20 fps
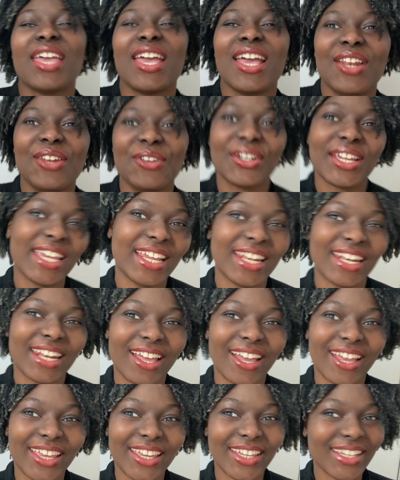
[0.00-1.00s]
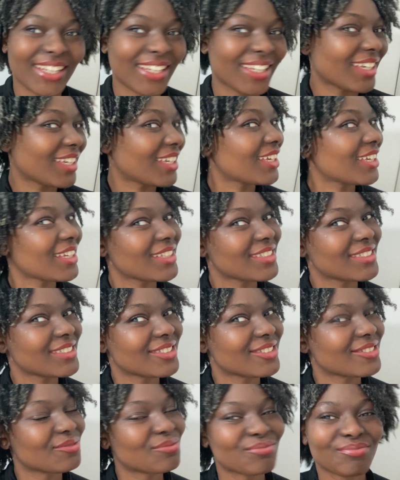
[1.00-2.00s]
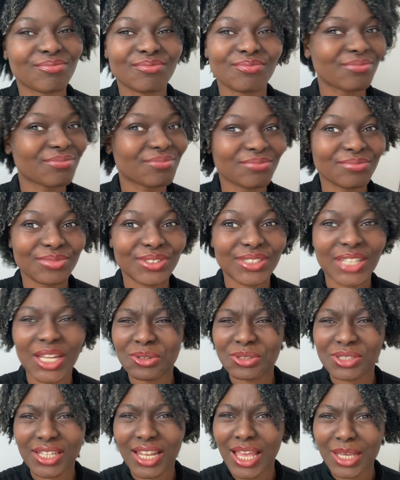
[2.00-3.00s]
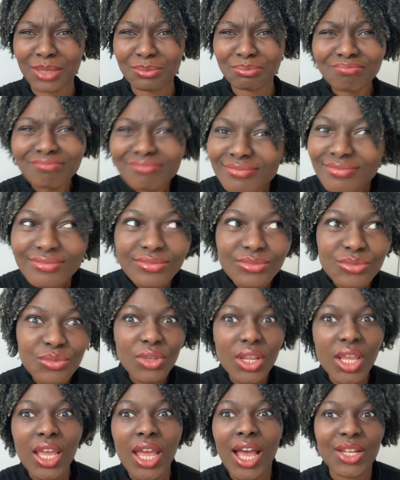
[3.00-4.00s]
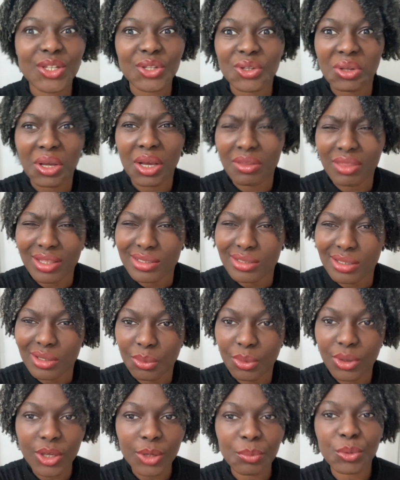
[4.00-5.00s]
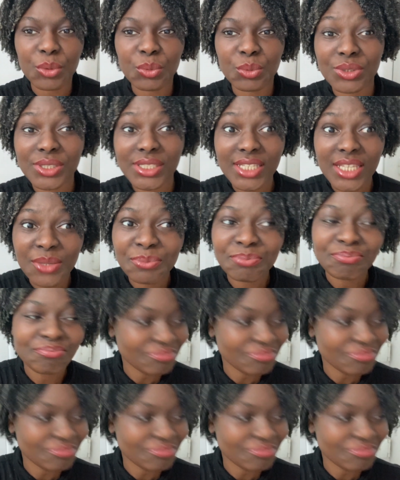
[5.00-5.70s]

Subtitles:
hair looking like snail slime, don't know how that's gonna work, but we'll see.